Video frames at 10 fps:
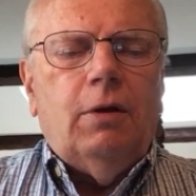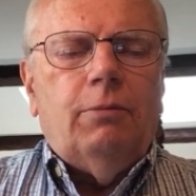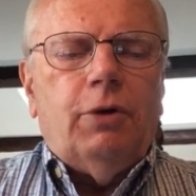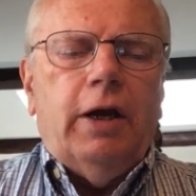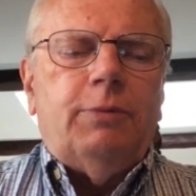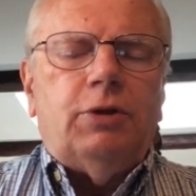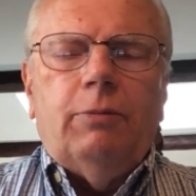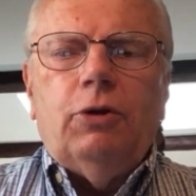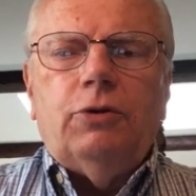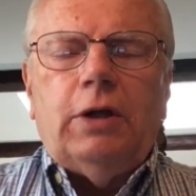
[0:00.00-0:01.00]
perhaps some
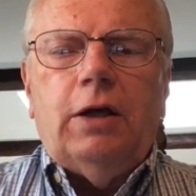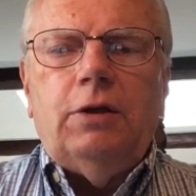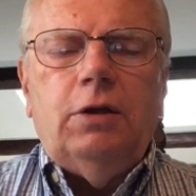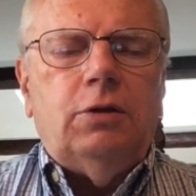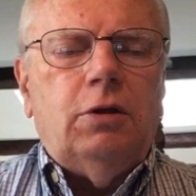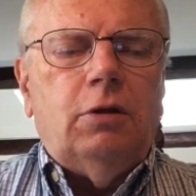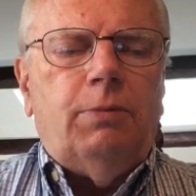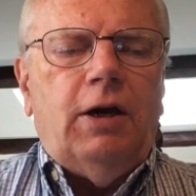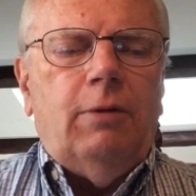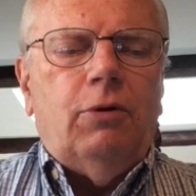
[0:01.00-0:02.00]
of those ideas in the
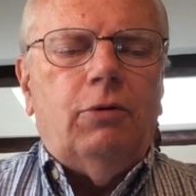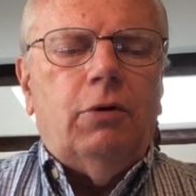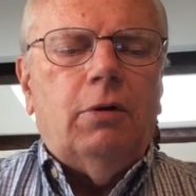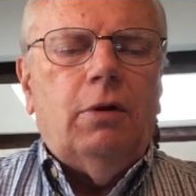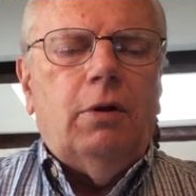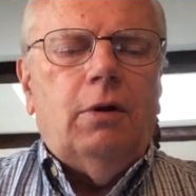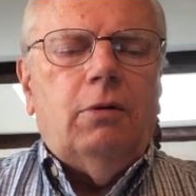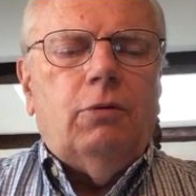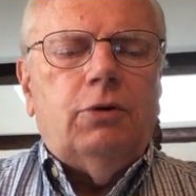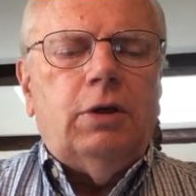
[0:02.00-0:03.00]
Bible were
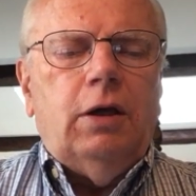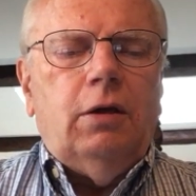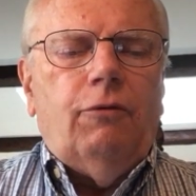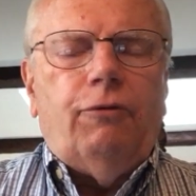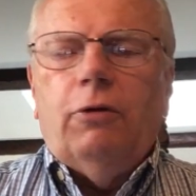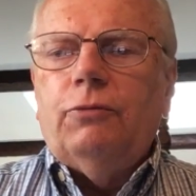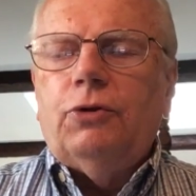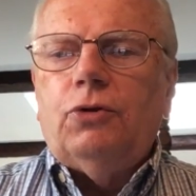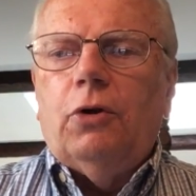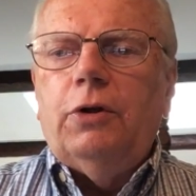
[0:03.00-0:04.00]
were taken from
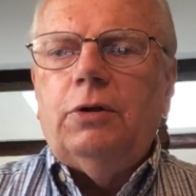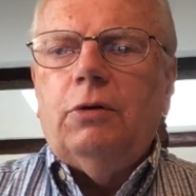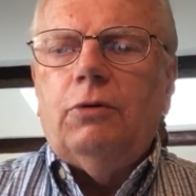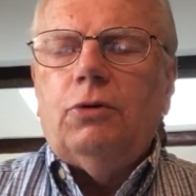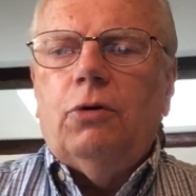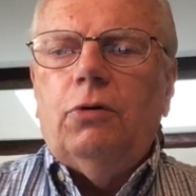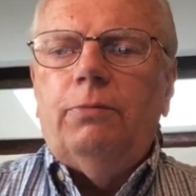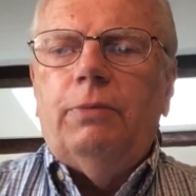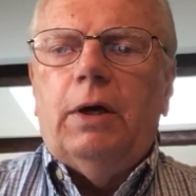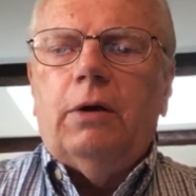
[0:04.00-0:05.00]
stories that were
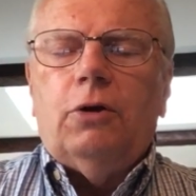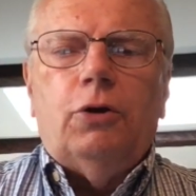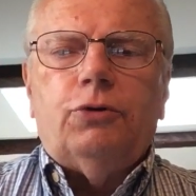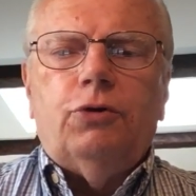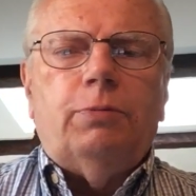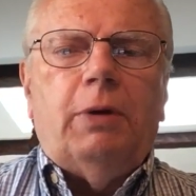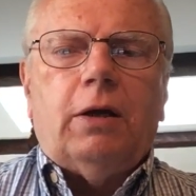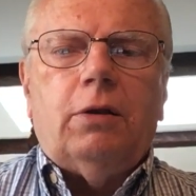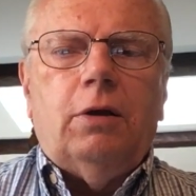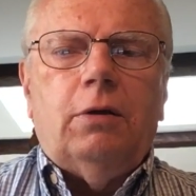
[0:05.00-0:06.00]
told by cultures
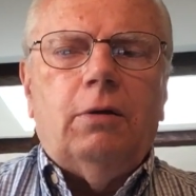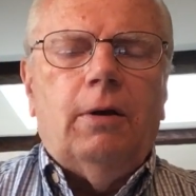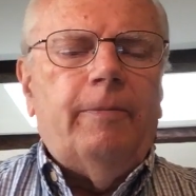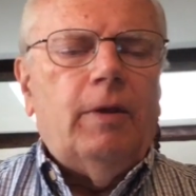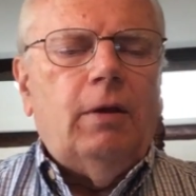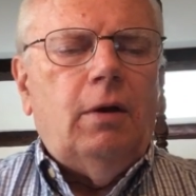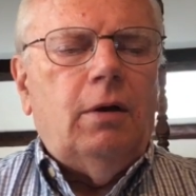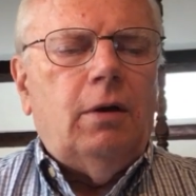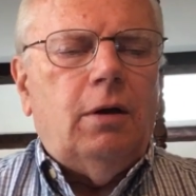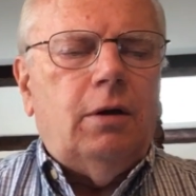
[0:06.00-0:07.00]
back then.
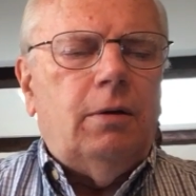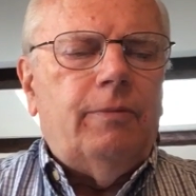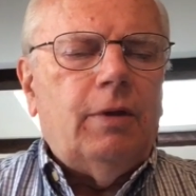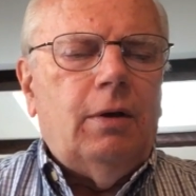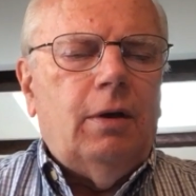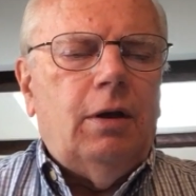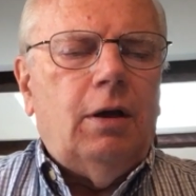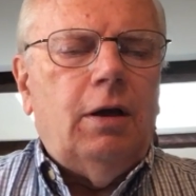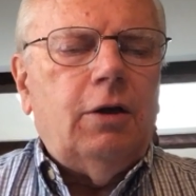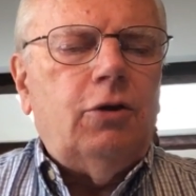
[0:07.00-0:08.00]
Uh, and
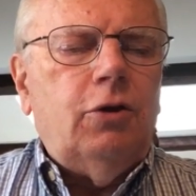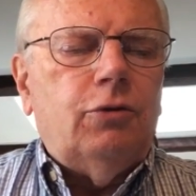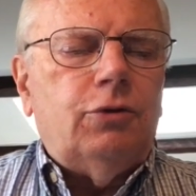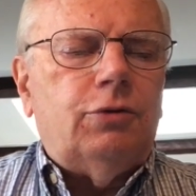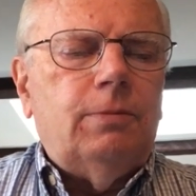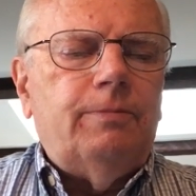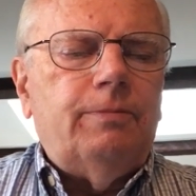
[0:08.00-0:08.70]
on it goes.